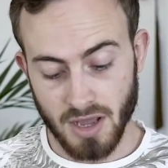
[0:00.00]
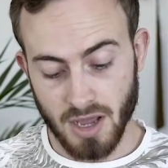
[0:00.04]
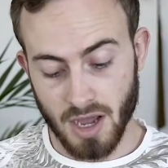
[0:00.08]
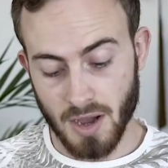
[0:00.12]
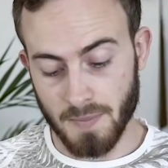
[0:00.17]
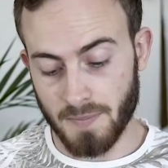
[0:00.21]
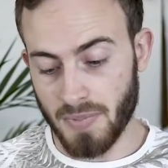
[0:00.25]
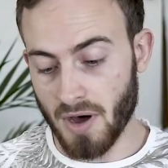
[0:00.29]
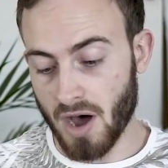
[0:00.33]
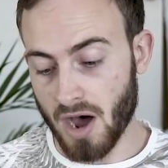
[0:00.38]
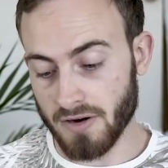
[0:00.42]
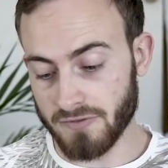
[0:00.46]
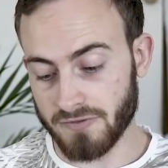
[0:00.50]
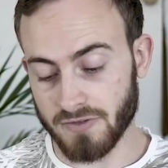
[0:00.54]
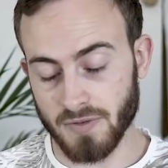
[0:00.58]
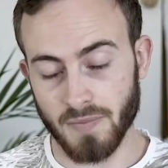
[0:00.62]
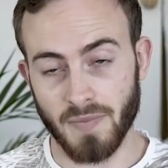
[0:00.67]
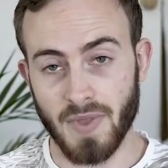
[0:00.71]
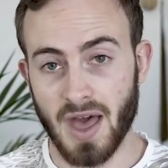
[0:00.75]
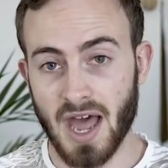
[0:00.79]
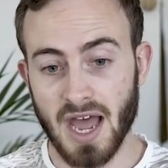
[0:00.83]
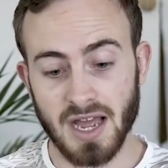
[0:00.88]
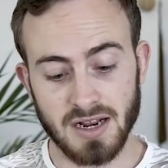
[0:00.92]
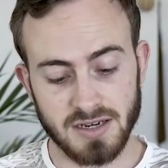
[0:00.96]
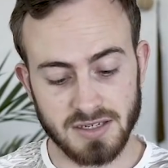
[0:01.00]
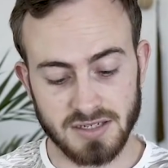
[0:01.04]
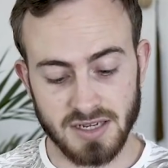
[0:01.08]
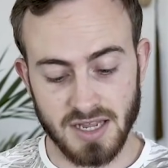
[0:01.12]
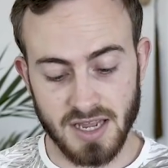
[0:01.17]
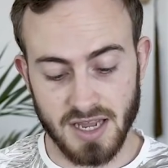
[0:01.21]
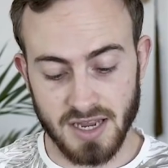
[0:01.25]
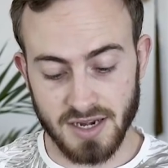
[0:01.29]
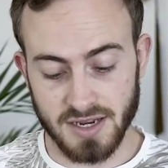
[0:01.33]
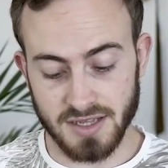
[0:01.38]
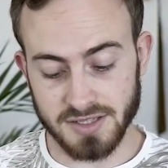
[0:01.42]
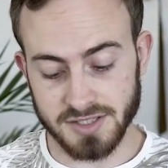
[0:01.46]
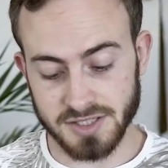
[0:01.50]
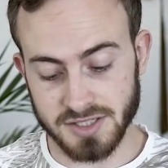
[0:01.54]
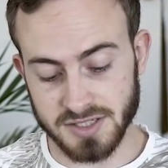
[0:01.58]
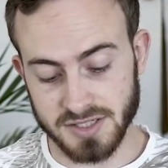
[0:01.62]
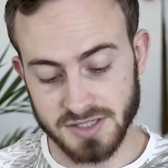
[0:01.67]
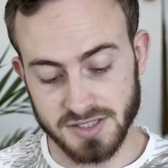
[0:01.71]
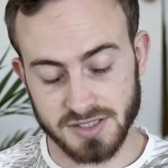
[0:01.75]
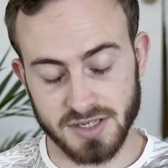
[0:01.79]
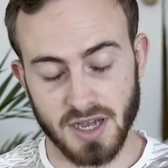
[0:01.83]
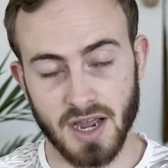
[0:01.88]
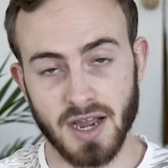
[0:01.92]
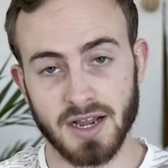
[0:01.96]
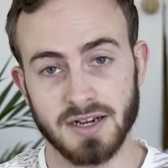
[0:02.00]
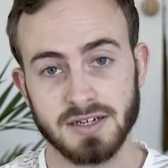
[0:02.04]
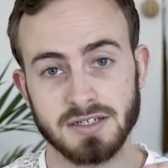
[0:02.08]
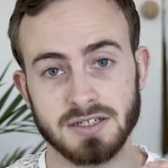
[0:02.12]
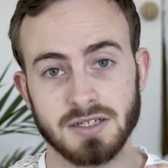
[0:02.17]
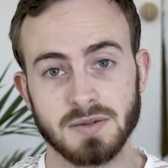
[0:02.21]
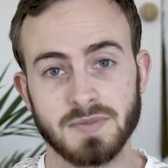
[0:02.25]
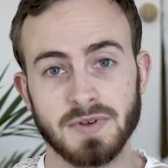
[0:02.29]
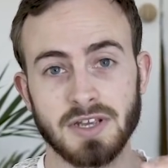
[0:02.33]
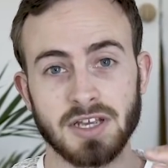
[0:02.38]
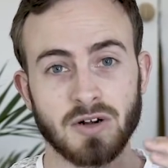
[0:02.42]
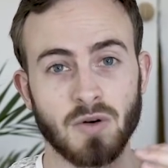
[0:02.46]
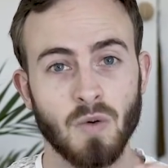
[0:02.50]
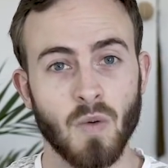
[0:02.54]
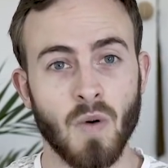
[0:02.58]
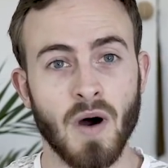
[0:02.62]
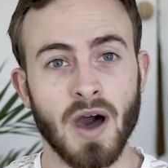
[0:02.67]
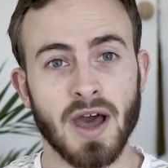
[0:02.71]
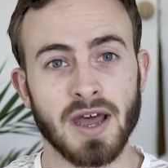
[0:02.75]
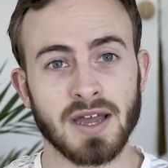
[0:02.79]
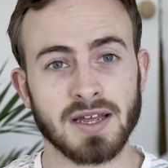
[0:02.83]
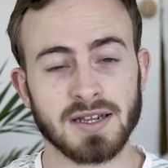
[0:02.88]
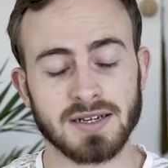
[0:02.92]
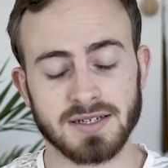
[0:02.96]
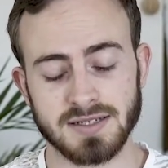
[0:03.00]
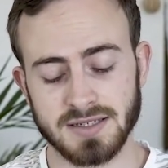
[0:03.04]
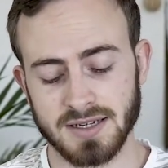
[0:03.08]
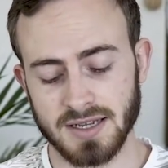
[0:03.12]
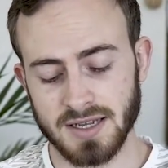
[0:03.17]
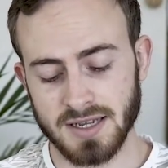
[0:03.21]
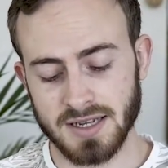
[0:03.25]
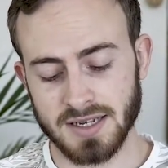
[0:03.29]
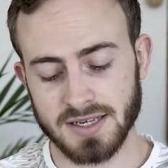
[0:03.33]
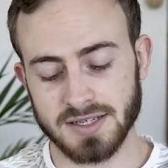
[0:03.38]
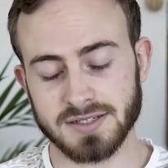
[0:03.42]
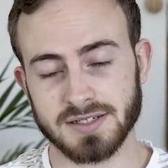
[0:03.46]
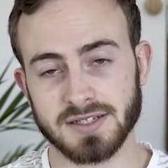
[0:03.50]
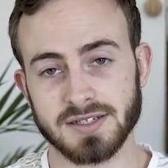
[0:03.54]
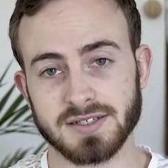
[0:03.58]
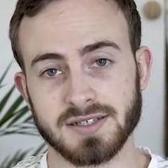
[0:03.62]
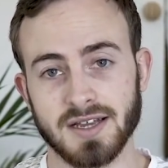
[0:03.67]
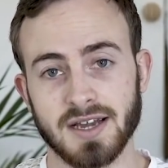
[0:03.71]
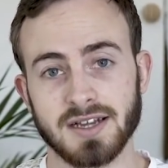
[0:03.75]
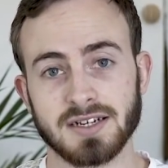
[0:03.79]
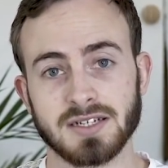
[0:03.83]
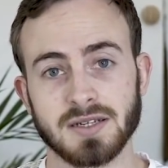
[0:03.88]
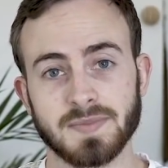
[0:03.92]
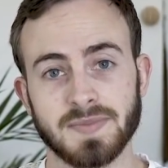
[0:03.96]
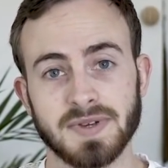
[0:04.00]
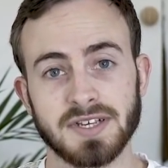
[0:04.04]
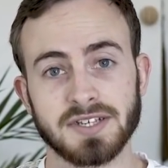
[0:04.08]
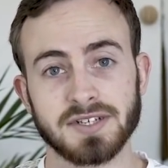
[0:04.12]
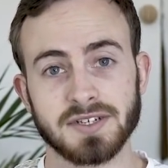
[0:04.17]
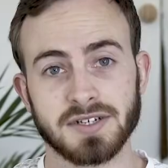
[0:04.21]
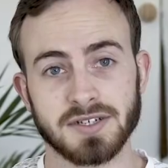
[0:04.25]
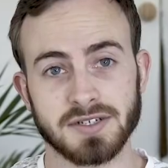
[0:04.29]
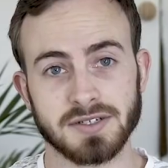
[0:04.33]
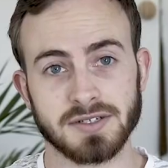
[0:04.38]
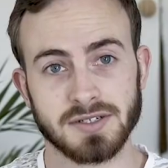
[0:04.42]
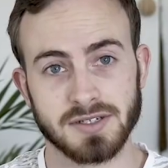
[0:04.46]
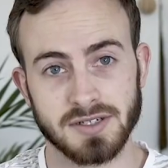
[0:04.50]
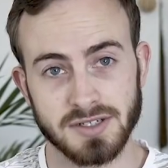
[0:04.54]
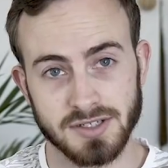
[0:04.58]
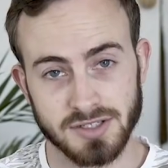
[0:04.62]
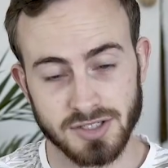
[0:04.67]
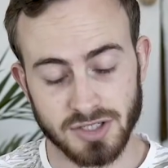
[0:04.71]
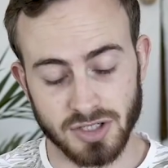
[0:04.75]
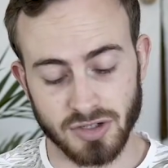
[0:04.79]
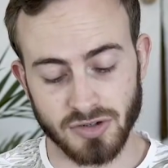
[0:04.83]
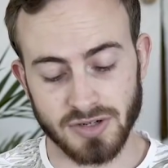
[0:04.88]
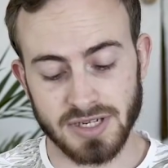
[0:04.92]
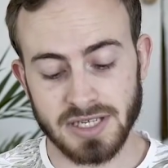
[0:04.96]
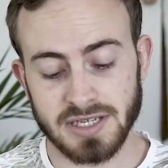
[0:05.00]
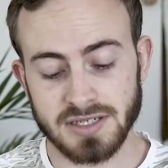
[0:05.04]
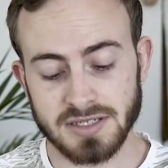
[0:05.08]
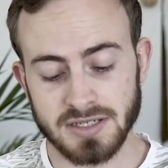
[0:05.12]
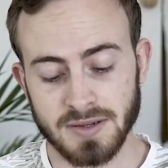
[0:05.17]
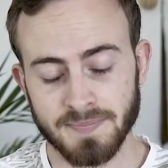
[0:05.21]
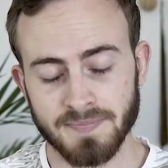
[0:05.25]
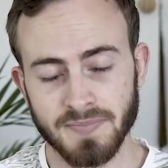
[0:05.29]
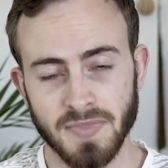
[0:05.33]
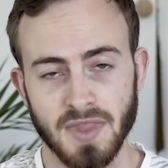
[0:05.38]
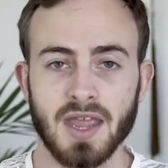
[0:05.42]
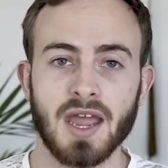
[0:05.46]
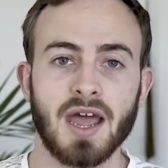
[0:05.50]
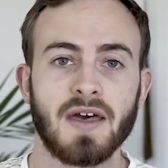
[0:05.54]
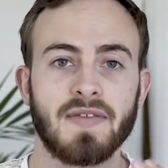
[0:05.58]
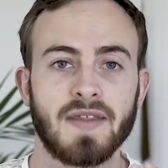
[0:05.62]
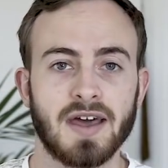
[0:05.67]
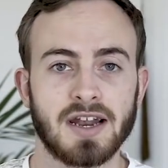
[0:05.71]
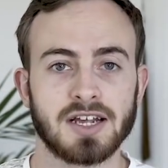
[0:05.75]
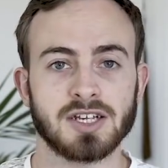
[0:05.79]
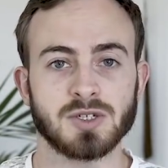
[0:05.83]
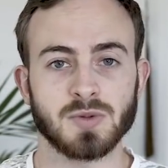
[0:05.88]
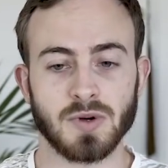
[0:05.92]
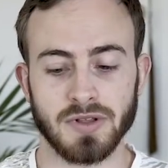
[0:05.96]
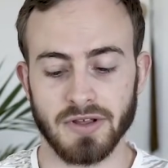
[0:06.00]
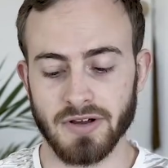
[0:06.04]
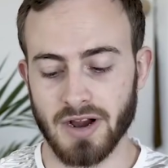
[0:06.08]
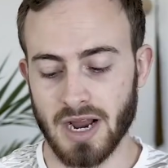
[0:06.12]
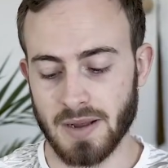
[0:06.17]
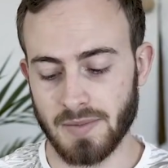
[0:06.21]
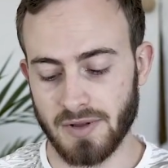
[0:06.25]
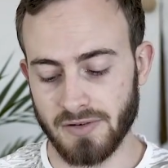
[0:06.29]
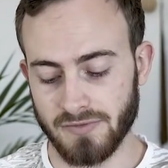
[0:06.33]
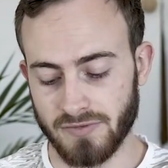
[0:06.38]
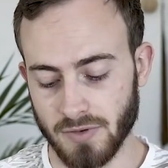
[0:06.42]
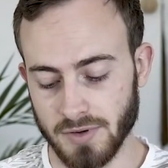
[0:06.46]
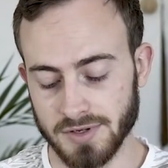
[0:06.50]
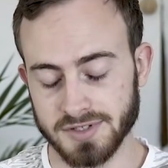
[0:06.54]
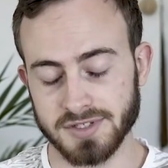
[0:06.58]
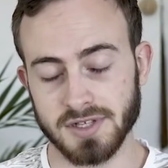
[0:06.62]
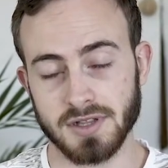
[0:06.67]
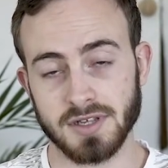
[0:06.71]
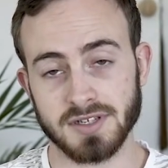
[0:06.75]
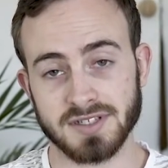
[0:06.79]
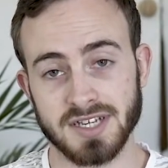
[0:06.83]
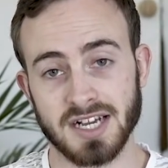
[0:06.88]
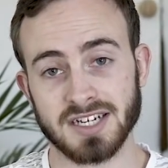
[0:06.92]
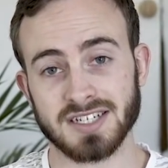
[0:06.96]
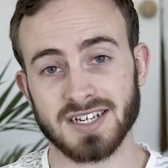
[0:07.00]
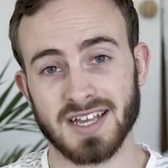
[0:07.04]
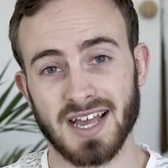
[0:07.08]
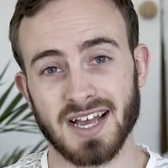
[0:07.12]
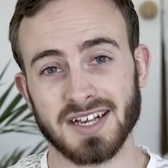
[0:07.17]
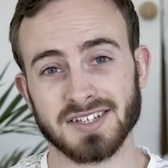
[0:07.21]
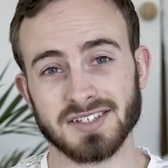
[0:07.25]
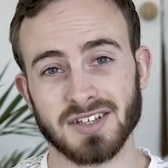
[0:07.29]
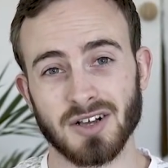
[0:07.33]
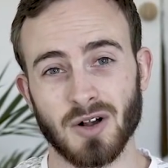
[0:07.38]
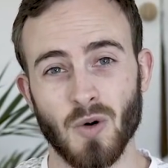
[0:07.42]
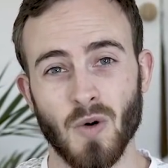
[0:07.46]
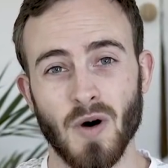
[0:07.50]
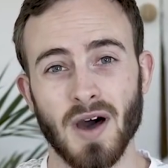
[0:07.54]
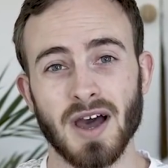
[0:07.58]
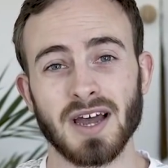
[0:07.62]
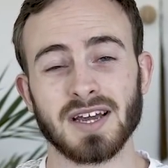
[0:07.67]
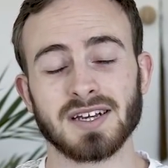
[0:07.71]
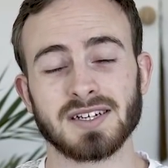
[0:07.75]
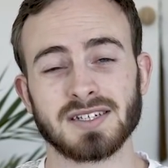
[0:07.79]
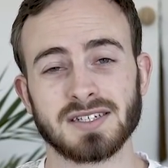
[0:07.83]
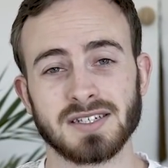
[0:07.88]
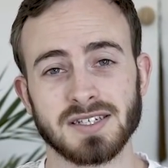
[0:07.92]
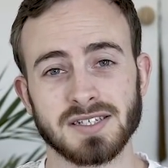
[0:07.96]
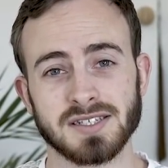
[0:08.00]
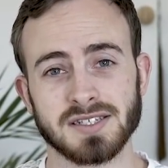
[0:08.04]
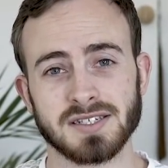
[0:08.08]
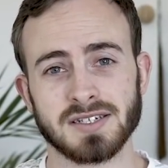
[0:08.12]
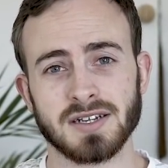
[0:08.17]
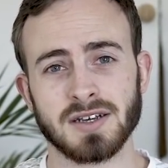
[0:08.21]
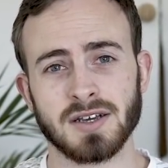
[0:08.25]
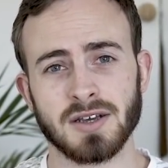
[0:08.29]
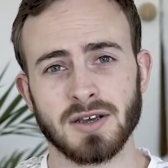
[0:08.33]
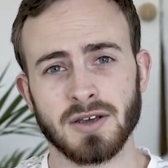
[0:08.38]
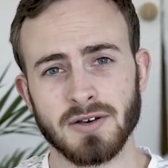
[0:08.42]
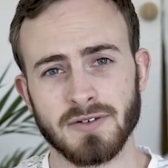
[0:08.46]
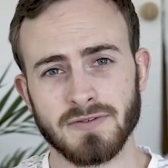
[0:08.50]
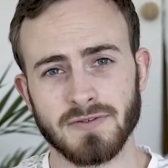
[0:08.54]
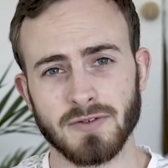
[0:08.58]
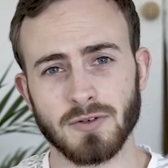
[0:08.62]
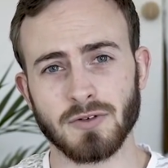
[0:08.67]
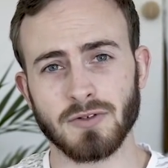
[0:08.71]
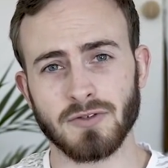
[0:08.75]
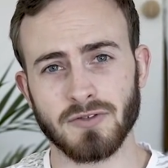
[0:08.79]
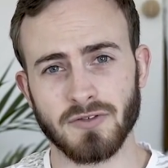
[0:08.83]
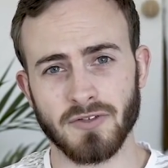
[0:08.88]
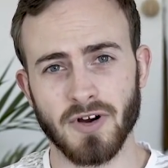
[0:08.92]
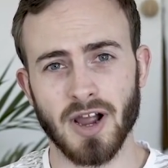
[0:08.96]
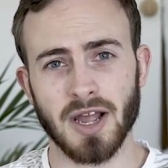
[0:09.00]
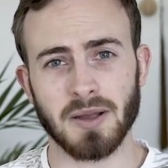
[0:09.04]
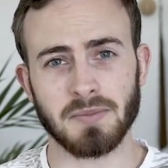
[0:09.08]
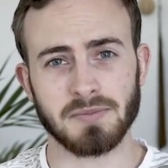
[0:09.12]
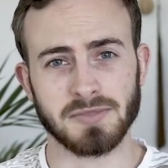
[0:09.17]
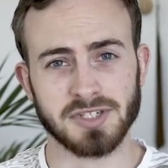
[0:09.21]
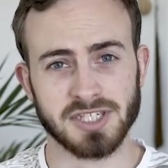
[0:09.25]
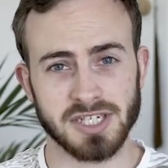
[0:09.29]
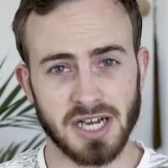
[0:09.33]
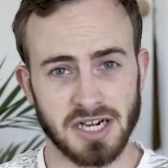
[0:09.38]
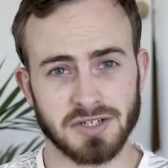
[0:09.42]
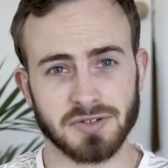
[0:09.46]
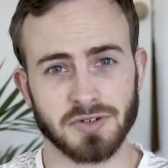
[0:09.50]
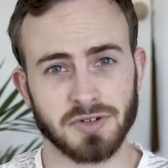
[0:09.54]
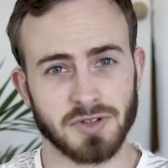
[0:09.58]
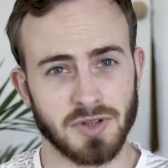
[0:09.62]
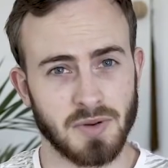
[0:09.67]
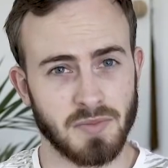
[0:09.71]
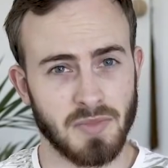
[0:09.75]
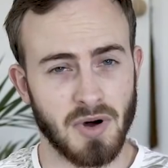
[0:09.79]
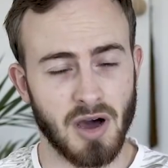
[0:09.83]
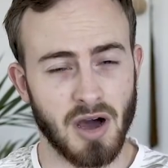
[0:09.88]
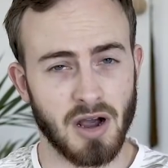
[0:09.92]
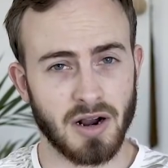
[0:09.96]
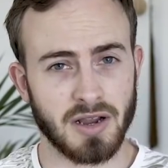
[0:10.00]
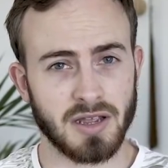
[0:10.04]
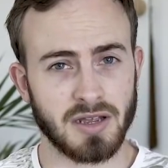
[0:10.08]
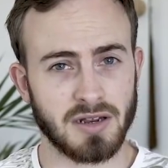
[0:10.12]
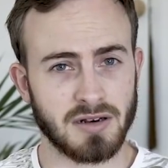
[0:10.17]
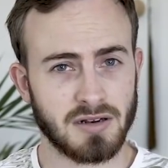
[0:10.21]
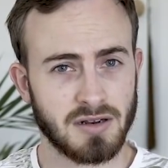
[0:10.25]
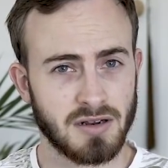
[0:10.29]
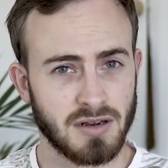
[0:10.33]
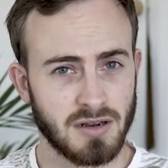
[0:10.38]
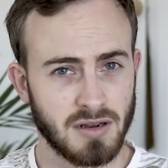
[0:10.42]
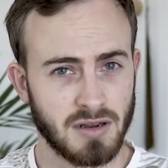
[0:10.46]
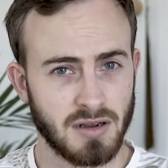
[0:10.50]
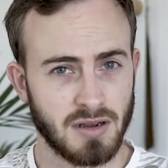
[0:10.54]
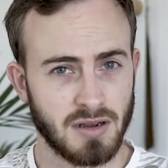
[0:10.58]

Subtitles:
Apart from that, it is designed to be quiet, it's designed to be discreet, and that is what they're aiming for. So this actually has the quietest full frame shutter on the market,